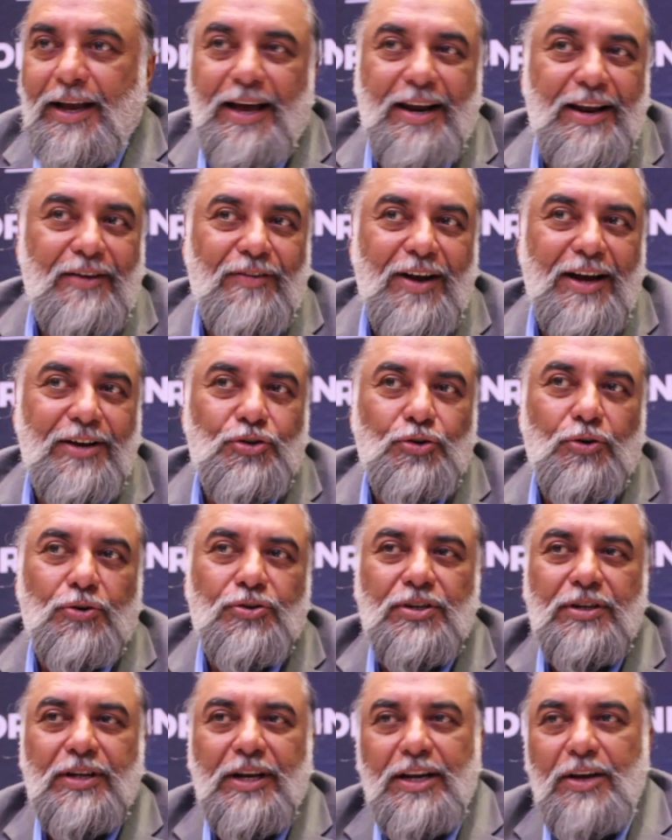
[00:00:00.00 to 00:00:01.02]
And if I had
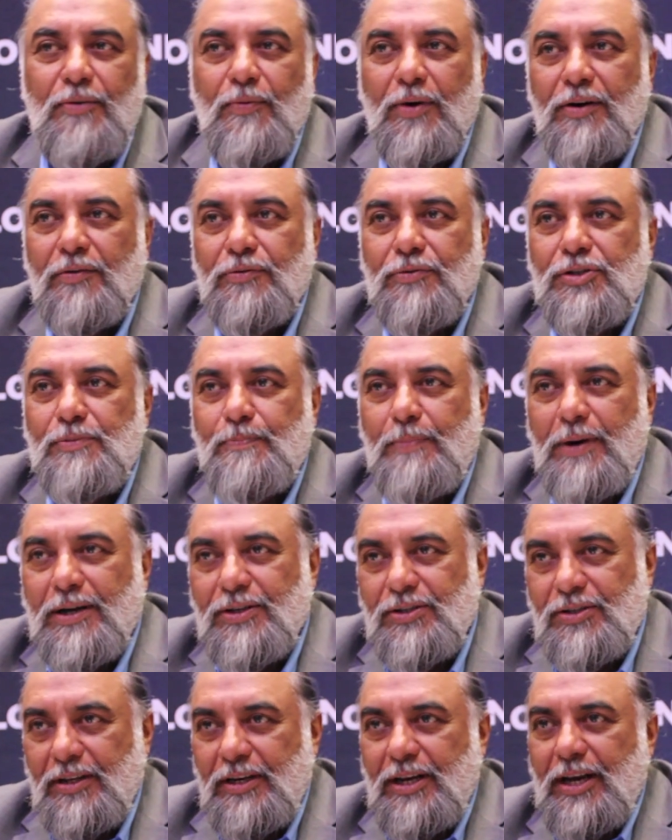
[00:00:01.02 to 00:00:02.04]
chosen any one of those
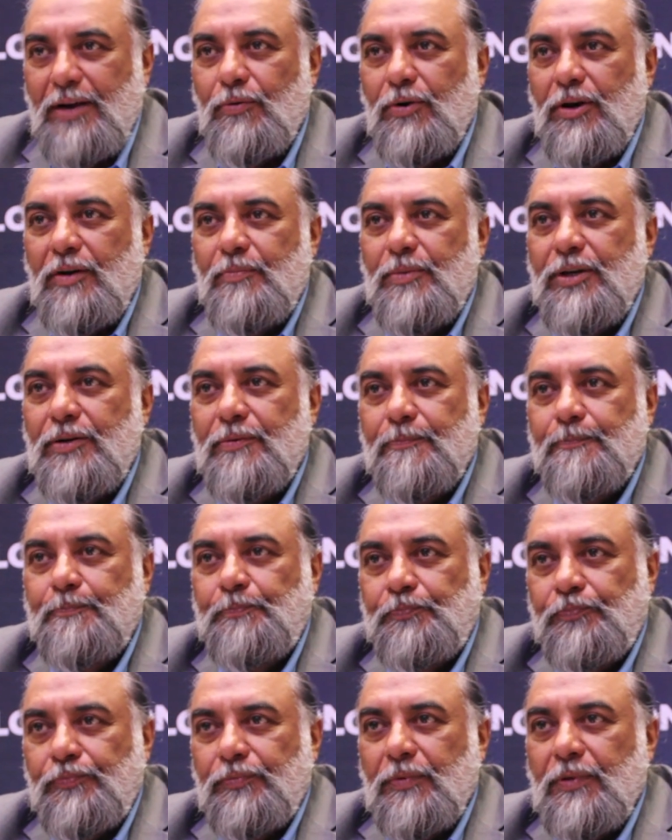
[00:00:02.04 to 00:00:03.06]
paths, then I would have been
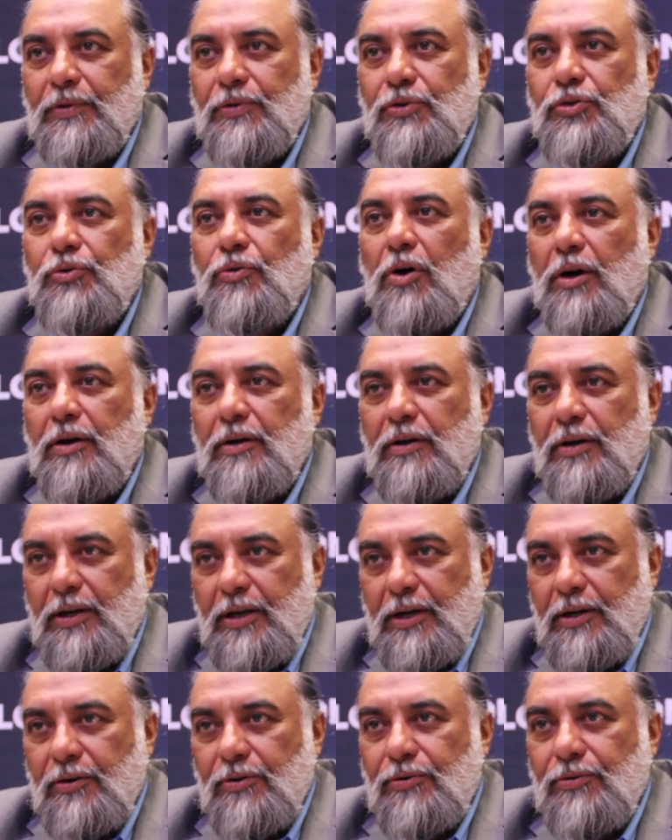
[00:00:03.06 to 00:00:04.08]
shoehorned
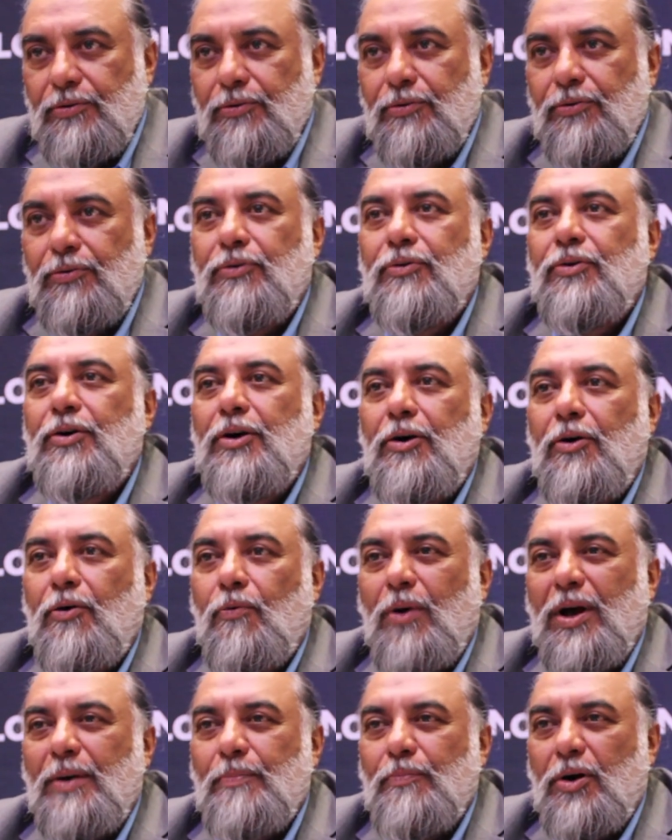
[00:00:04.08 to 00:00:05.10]
into
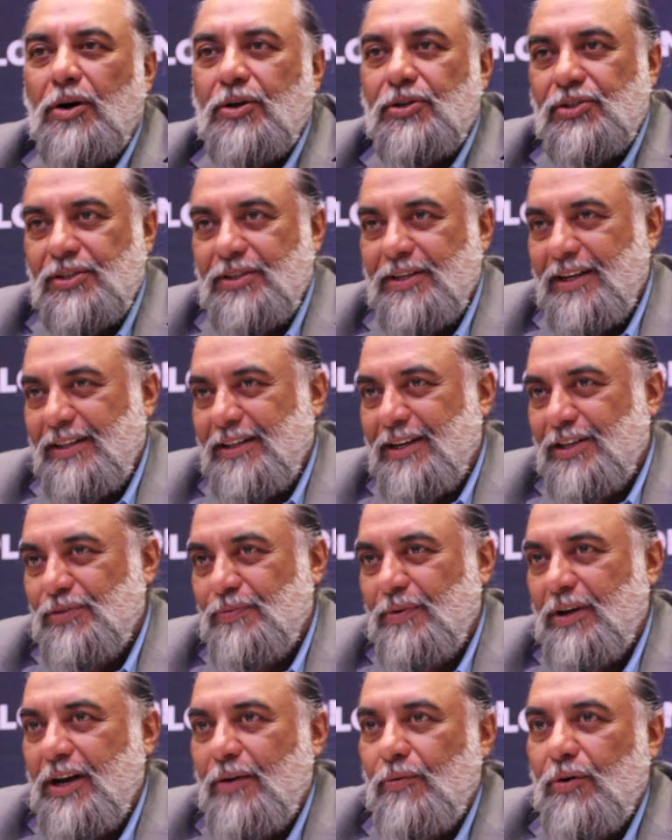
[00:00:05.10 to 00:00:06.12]
one box, and
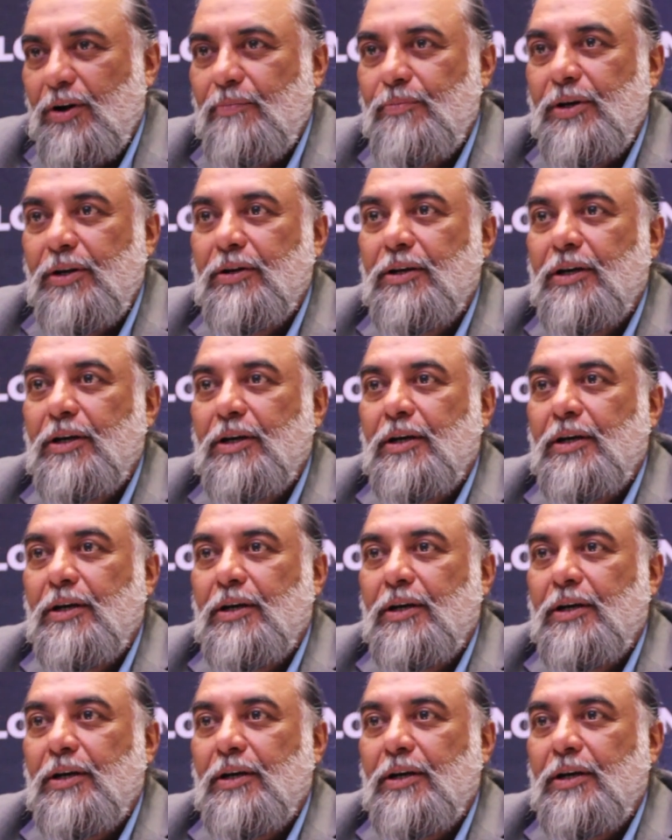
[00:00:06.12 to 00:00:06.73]
that's where I would have been.